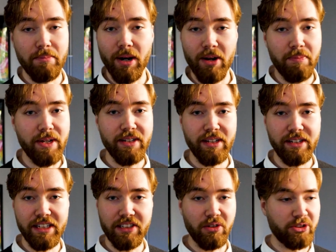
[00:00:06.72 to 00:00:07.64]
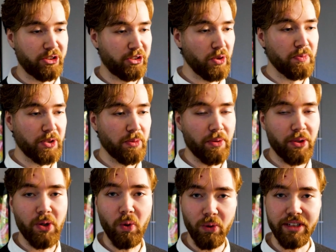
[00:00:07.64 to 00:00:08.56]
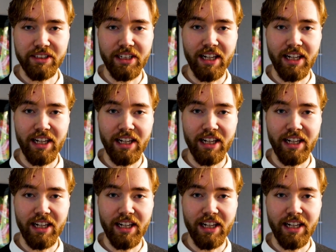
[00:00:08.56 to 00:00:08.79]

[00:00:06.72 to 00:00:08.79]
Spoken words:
I mean, in my opinion, this looks super, super cool,